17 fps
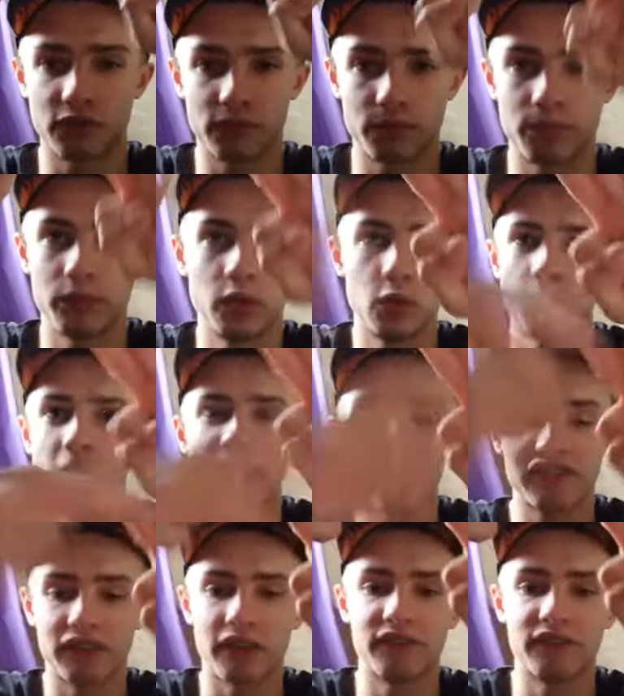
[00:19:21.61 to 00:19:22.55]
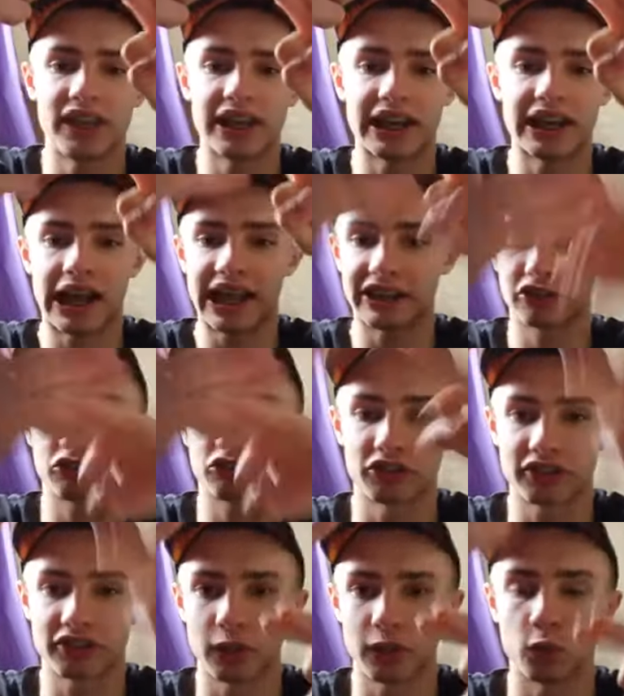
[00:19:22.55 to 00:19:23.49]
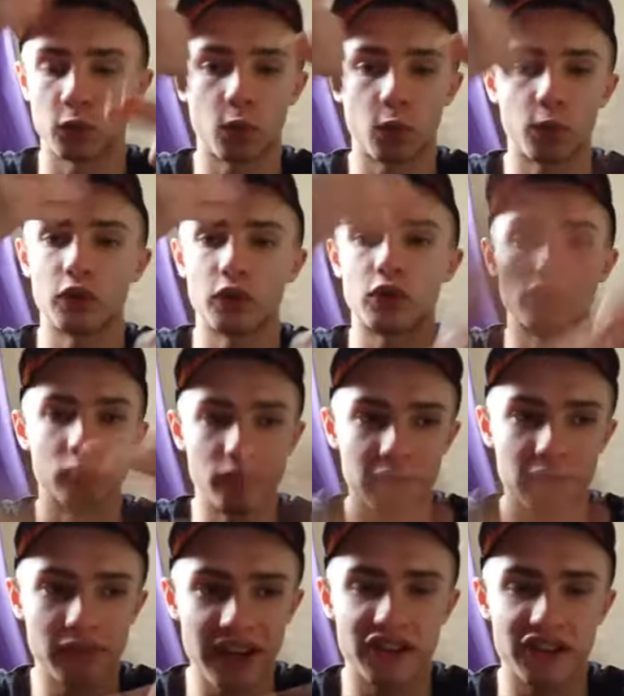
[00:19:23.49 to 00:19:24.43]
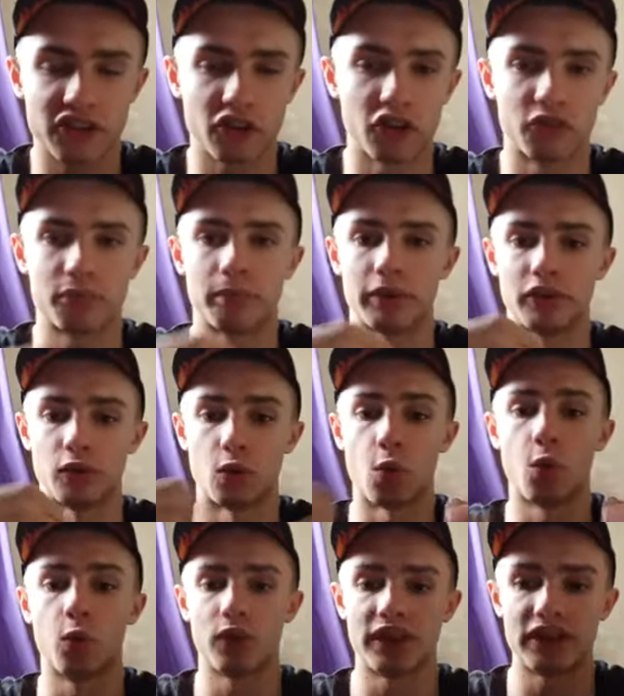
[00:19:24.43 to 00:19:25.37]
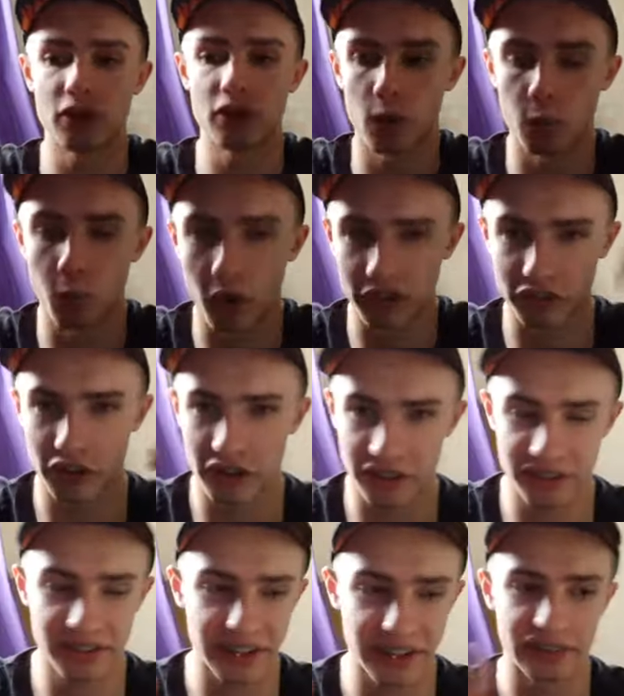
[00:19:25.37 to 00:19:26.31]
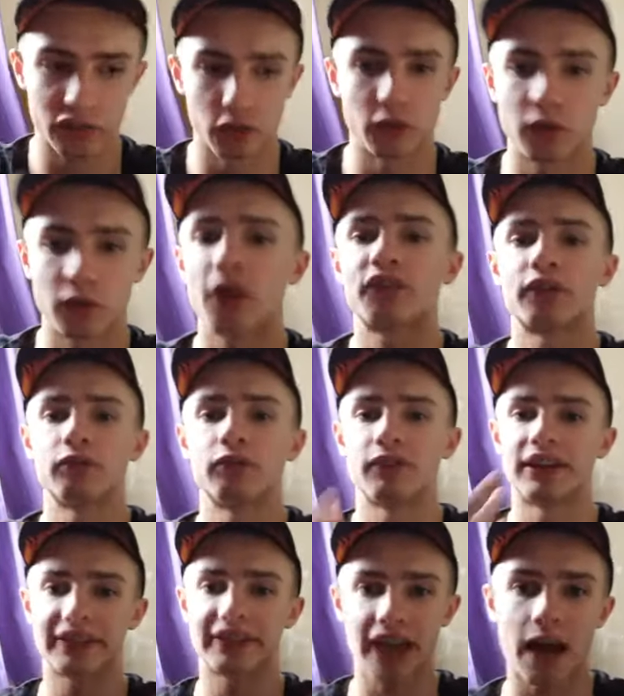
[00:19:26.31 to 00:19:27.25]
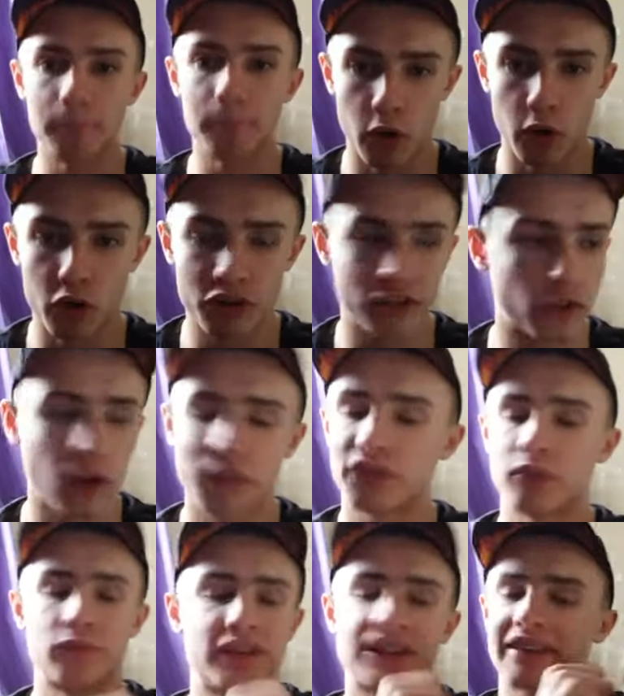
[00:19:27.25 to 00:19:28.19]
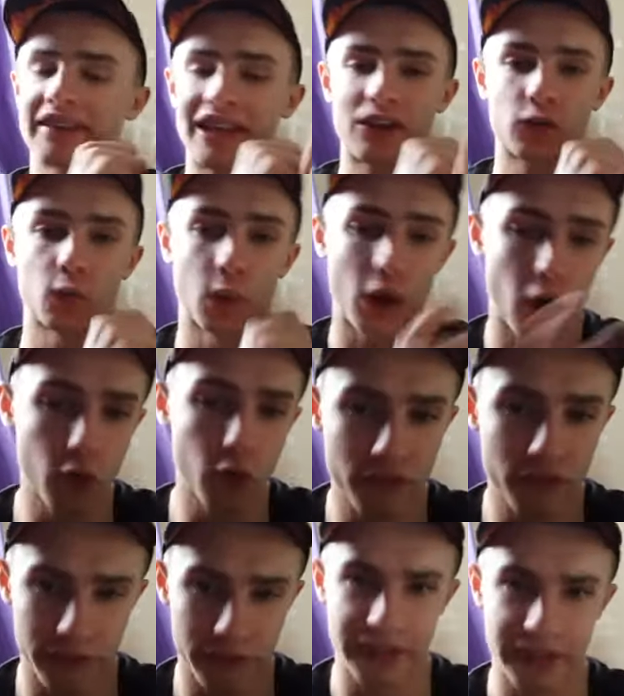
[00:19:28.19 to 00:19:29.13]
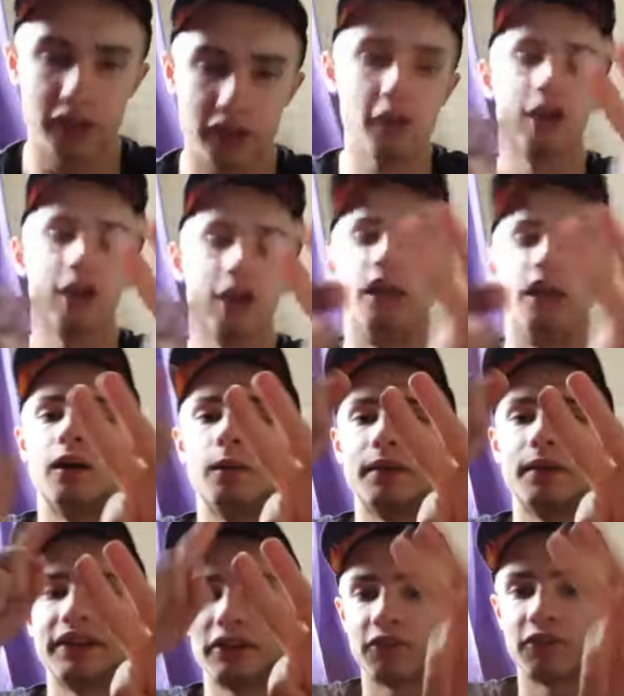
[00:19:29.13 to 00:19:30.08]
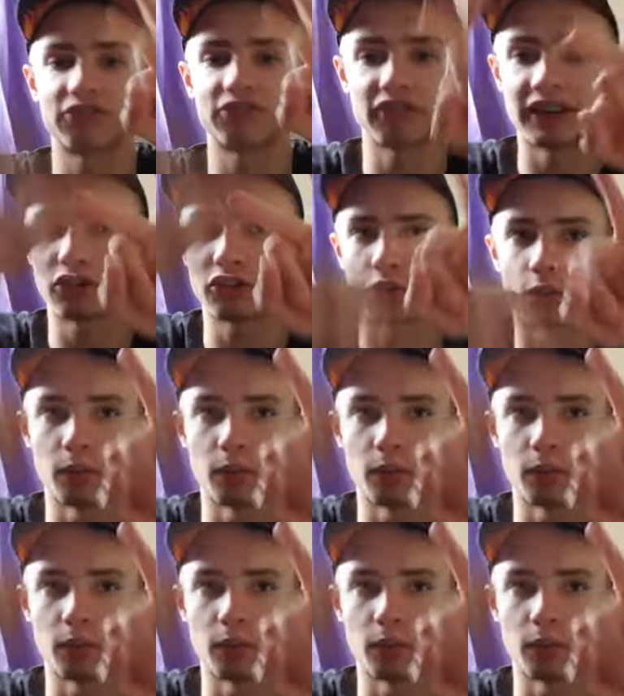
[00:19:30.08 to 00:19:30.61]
Have the extra skills, or you can reread stuff, but you already know what it's going to say, so you don't have to read that much. You don't have to read the text all over. When you do 3, 2,